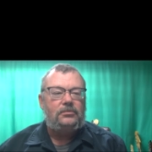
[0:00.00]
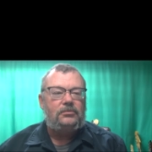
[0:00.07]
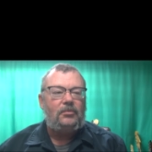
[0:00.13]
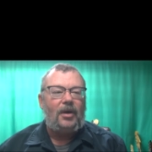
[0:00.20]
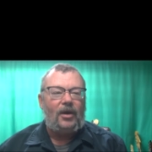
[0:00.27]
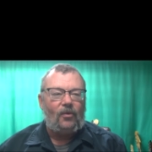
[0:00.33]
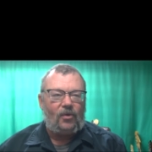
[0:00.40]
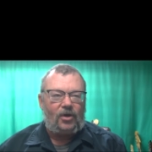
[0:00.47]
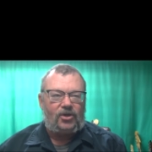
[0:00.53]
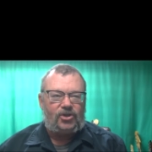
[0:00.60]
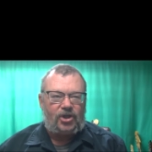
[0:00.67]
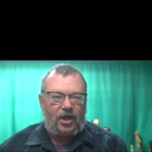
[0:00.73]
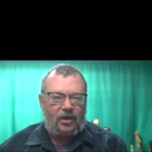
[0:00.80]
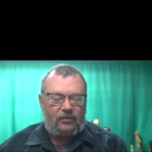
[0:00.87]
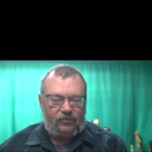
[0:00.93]
Might want to
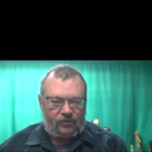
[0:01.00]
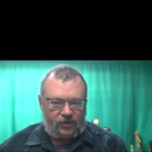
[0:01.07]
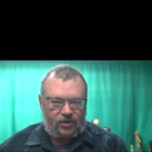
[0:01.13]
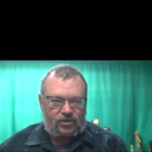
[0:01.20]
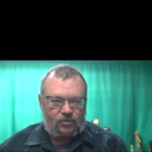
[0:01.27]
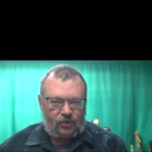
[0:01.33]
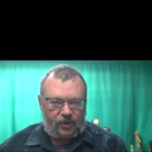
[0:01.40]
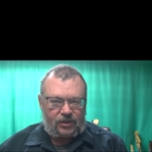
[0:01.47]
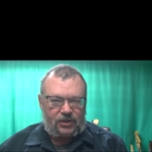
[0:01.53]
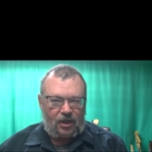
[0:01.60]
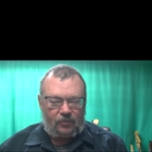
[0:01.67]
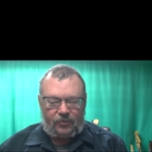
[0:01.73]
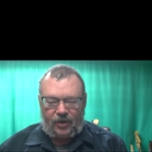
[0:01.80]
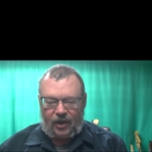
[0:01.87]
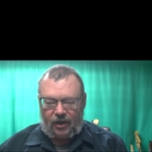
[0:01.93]
check this week's
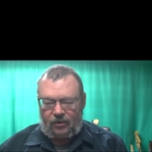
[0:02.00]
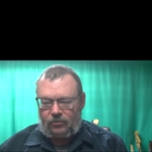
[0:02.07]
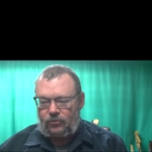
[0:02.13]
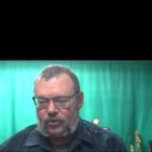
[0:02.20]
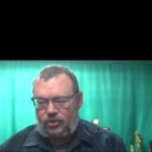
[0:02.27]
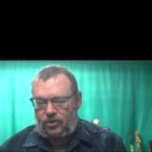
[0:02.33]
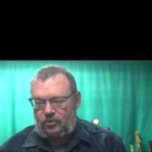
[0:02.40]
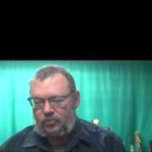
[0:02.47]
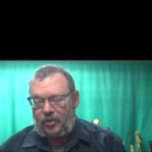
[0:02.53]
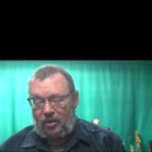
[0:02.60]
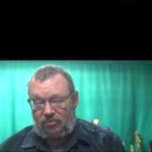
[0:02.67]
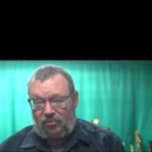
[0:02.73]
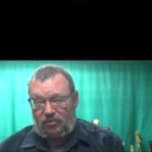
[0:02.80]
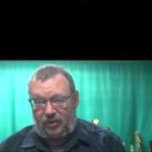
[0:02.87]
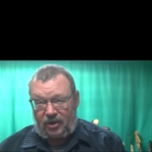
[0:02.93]
update, which will
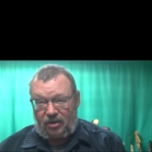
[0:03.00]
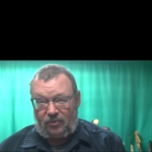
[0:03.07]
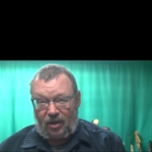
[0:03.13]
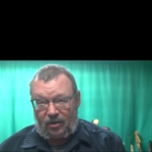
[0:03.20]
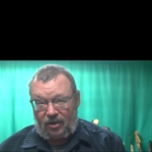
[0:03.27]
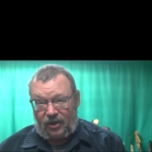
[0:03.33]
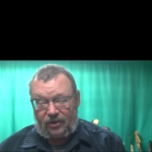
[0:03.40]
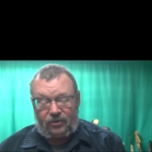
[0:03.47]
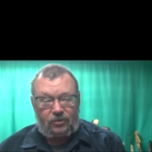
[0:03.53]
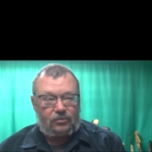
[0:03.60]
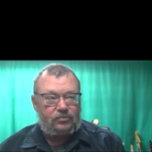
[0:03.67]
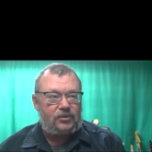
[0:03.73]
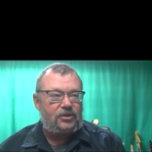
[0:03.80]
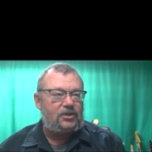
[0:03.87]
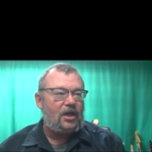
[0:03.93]
probably come out later
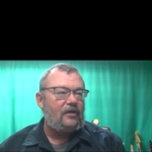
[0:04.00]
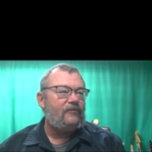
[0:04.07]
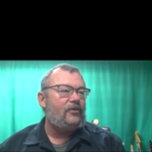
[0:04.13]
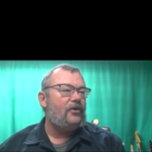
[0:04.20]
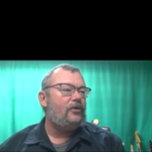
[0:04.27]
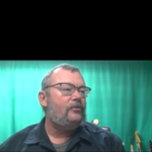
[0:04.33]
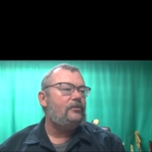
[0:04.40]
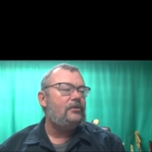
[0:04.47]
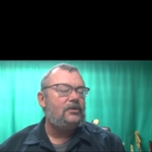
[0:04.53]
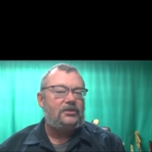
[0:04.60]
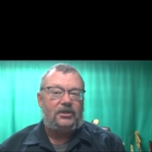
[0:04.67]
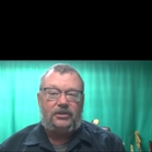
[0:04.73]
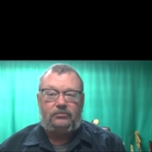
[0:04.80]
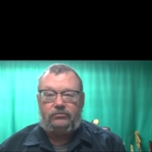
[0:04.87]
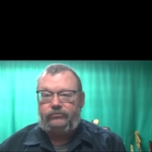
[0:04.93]
this afternoon, because
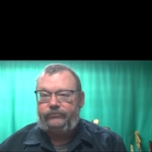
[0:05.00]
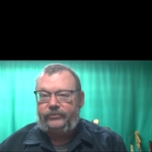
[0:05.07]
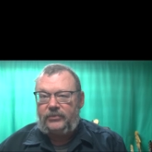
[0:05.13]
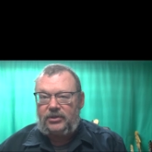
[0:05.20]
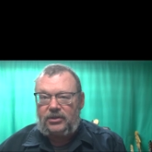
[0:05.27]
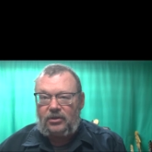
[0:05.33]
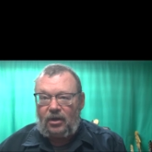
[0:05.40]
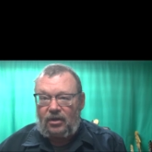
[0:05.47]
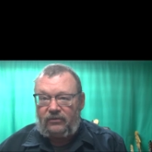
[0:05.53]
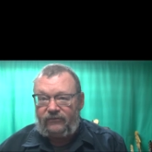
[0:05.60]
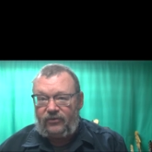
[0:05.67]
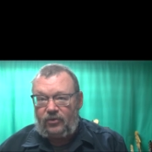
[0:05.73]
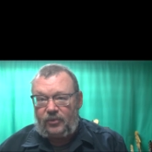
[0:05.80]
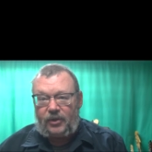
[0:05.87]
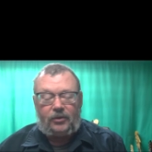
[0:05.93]
I still have to
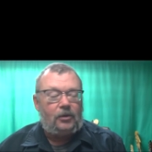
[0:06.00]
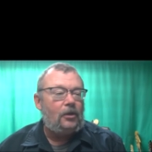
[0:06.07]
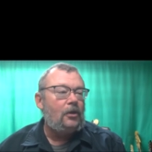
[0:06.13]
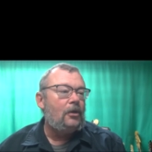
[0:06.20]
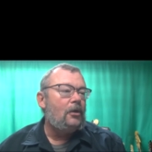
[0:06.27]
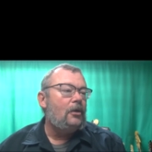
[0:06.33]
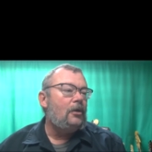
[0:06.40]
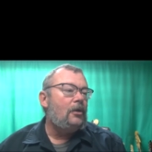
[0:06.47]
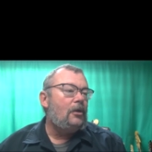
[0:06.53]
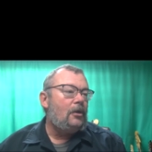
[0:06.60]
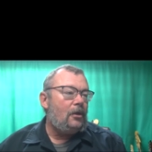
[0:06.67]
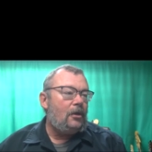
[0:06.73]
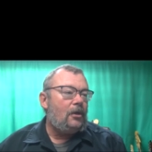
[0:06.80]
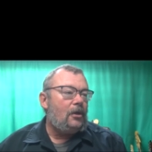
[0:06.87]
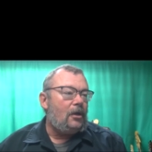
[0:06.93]
film it.
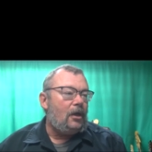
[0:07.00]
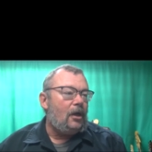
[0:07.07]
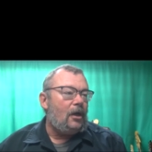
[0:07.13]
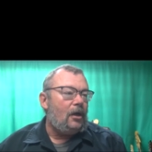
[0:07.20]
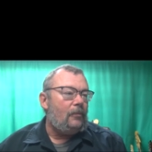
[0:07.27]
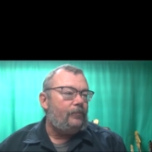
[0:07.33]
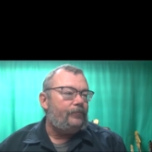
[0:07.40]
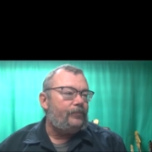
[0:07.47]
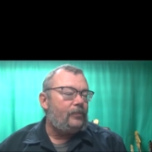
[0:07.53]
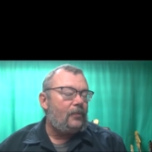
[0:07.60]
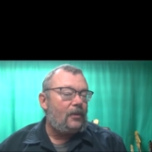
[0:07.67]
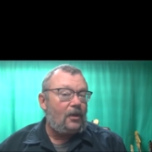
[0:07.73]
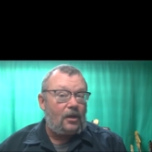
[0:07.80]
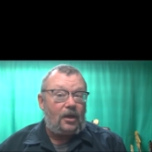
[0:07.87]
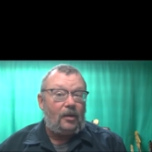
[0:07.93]
A
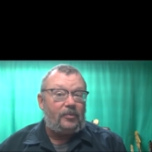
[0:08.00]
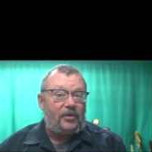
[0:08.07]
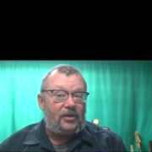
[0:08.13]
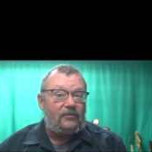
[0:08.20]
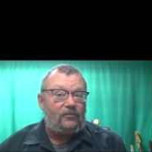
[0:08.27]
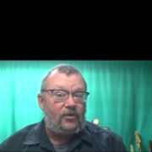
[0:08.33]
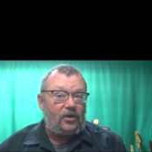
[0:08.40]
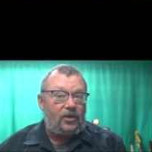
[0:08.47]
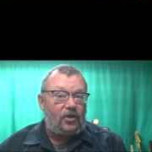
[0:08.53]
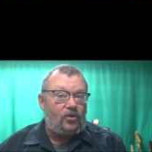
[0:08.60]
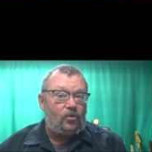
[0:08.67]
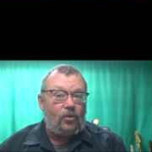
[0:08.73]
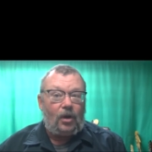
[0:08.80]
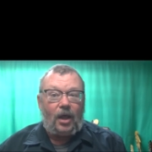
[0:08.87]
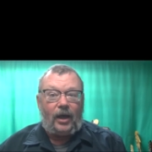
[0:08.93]
couple of really
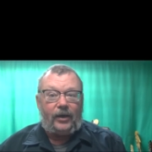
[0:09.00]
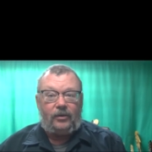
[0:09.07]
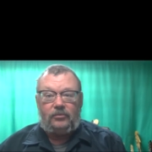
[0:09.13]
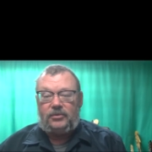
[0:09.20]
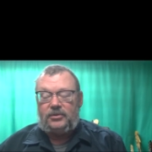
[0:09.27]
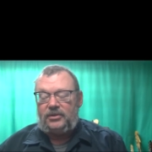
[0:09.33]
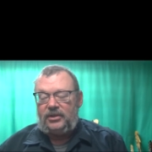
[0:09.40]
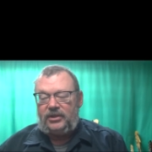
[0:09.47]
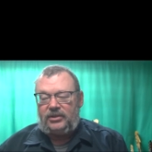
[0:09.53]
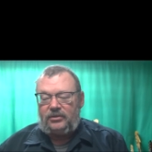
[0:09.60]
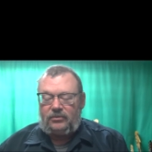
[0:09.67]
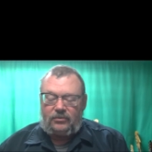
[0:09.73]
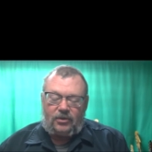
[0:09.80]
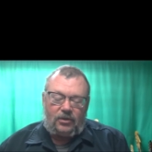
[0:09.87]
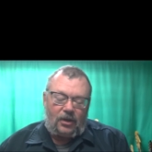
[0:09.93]
cool items. At least
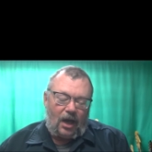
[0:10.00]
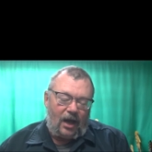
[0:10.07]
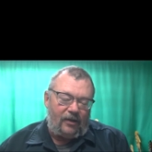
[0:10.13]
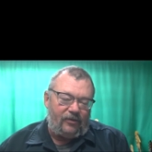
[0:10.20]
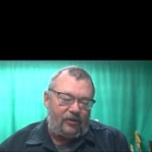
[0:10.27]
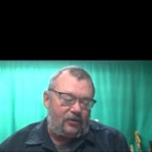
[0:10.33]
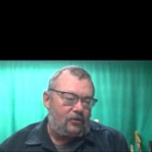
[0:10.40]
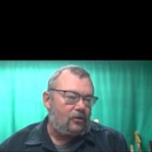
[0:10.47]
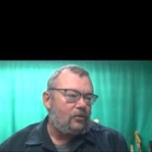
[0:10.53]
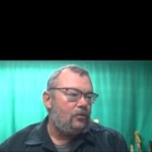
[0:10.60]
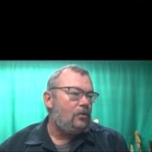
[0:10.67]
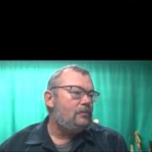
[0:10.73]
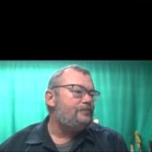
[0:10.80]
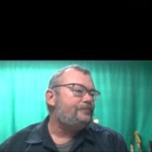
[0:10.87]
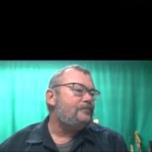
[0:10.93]
I think they're cool.